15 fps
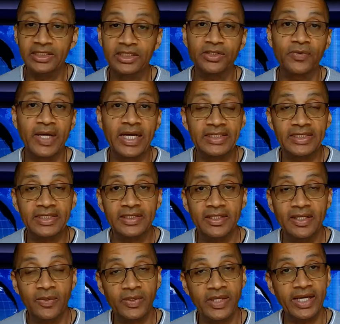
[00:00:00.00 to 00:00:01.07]

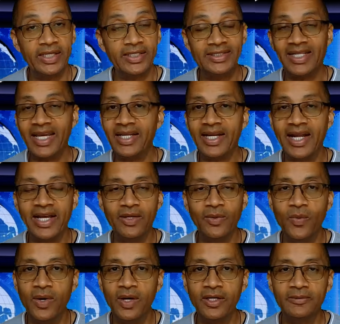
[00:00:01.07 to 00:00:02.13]
insurrection. Okay, take it how
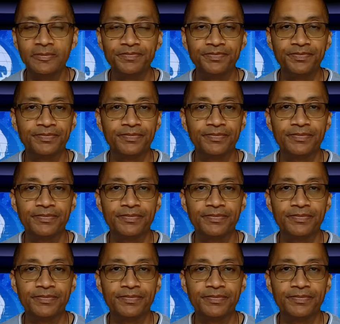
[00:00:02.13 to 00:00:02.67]
you want.